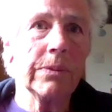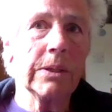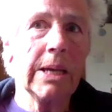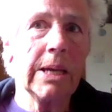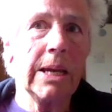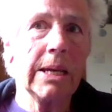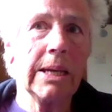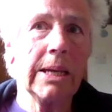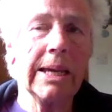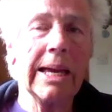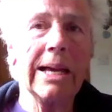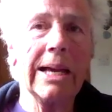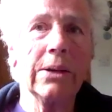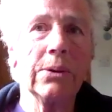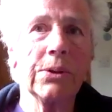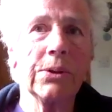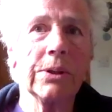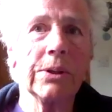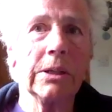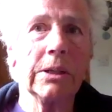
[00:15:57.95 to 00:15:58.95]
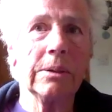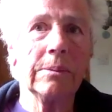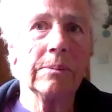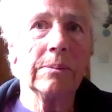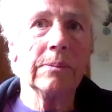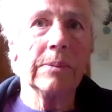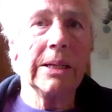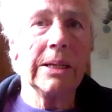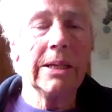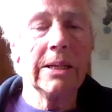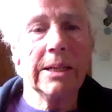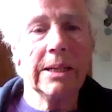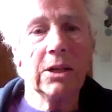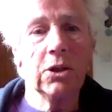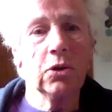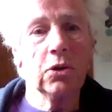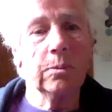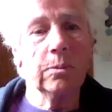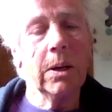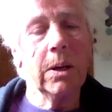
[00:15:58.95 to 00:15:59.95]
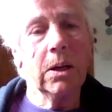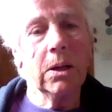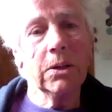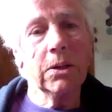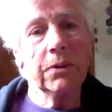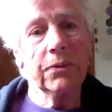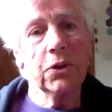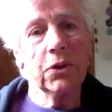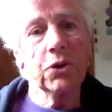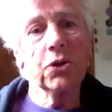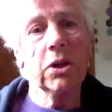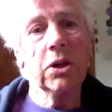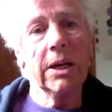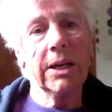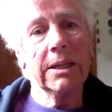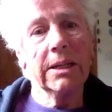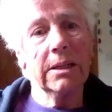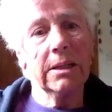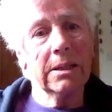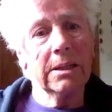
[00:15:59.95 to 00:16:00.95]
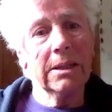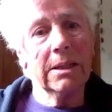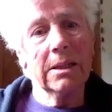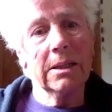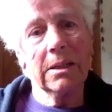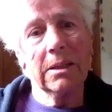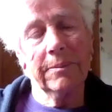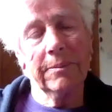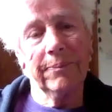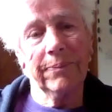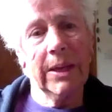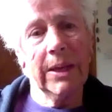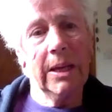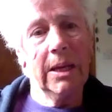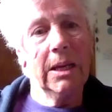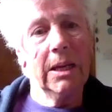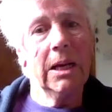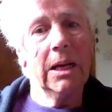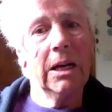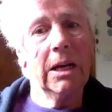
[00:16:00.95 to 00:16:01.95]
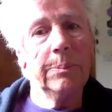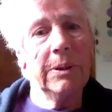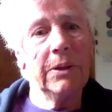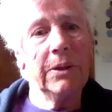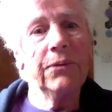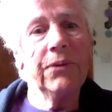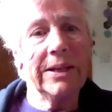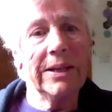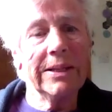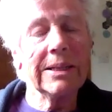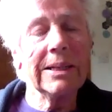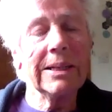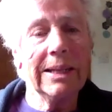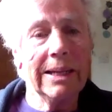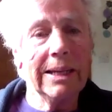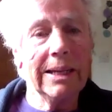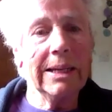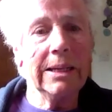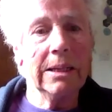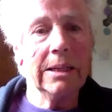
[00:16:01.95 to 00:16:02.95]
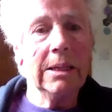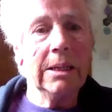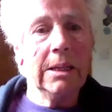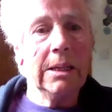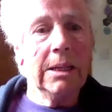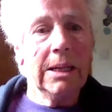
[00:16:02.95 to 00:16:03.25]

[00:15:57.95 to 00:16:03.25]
taking out an essential part of the Trident system up in Faslane.